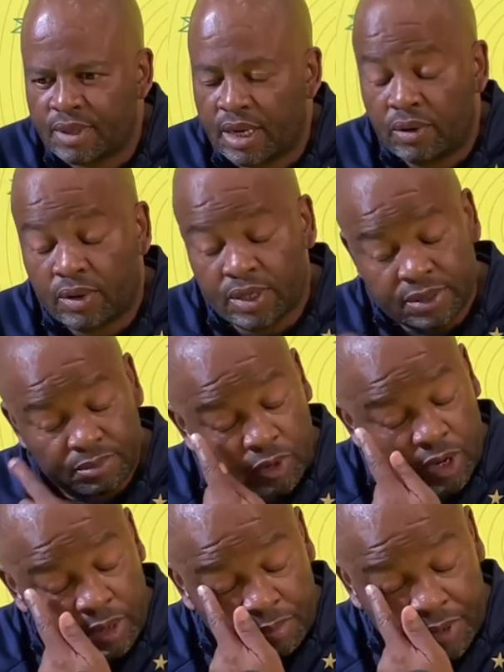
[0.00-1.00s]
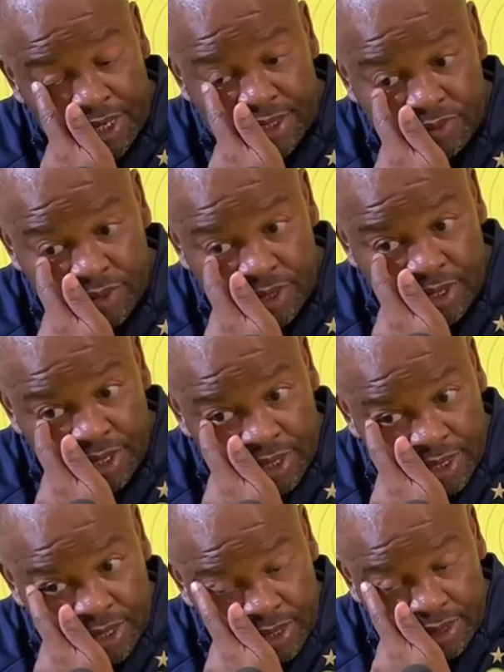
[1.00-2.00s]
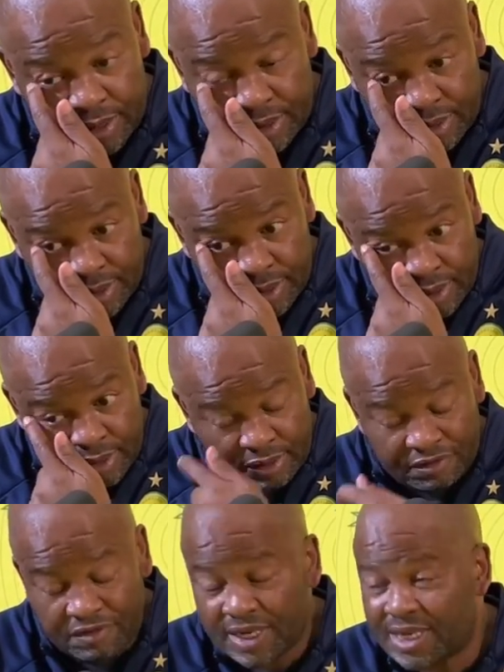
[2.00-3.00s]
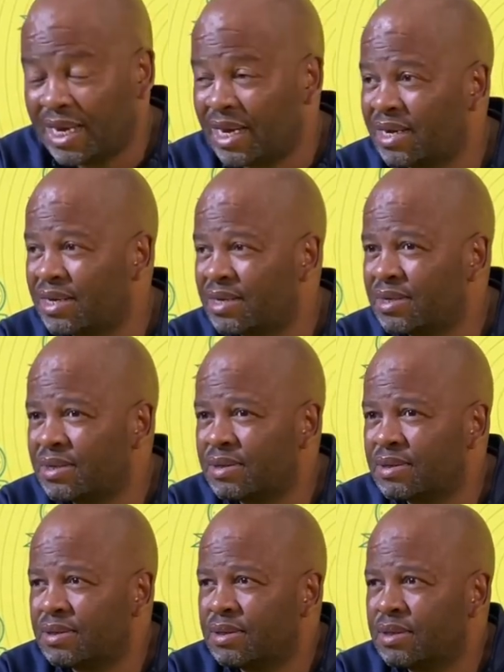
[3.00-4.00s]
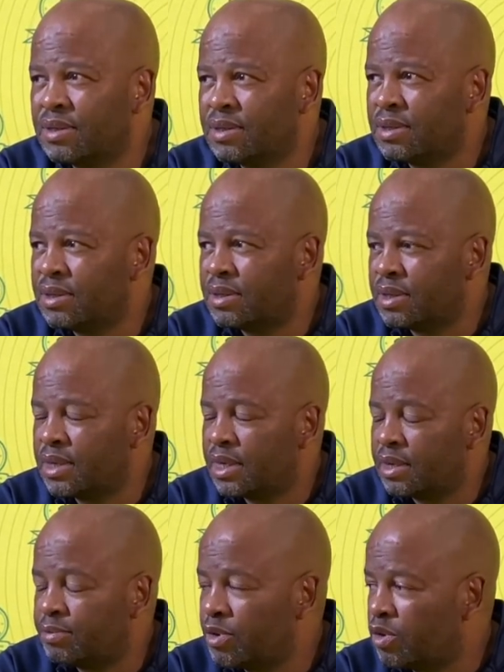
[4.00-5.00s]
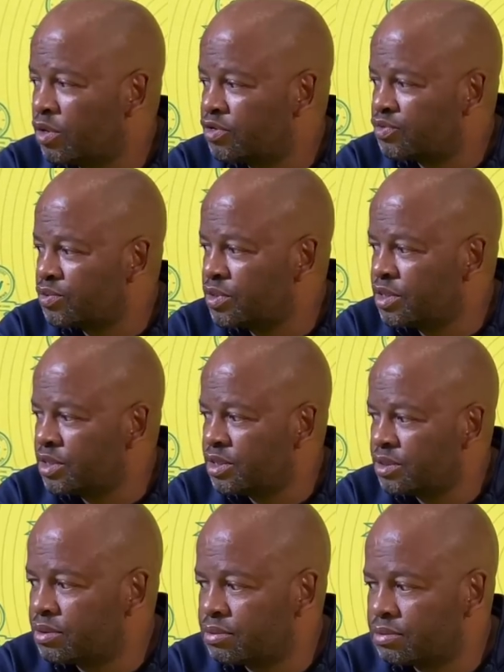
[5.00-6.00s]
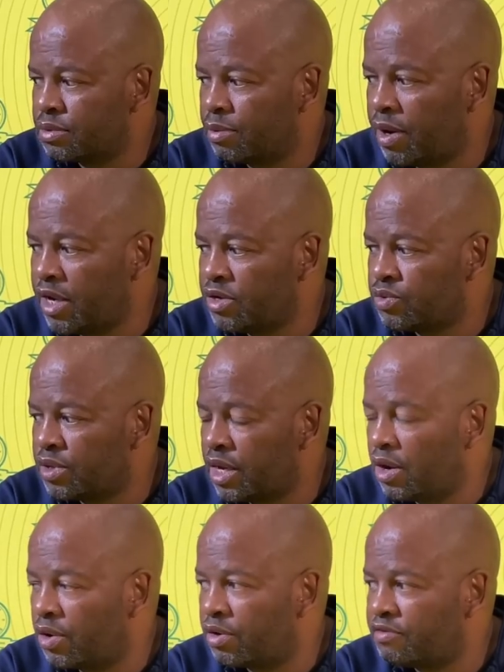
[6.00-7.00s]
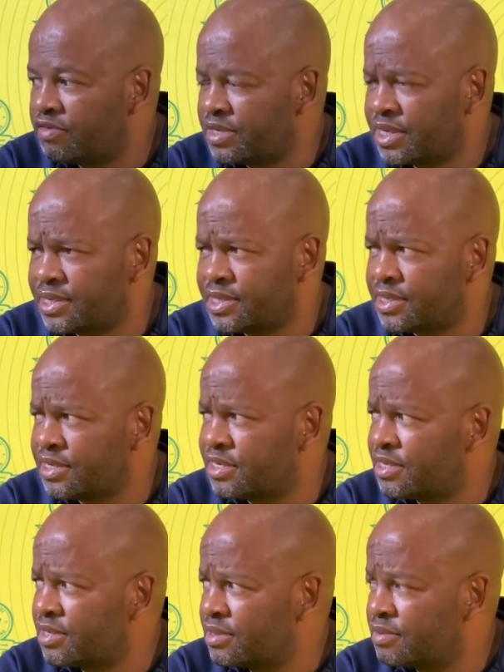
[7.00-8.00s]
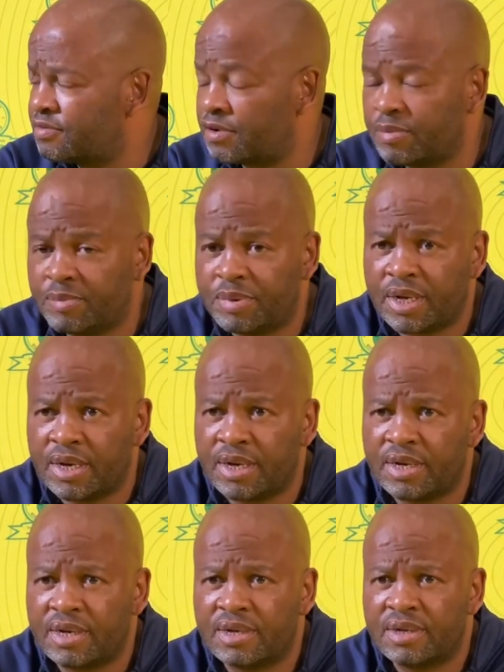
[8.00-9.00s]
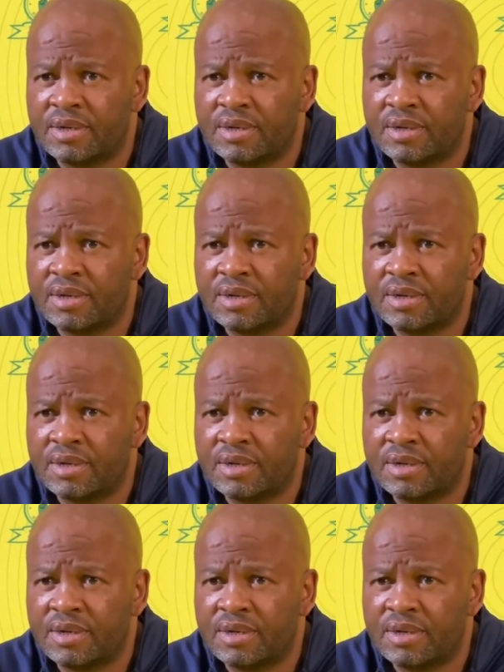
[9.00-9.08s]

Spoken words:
was more impressed with the first leg because we played with a lot of intensity from the beginning.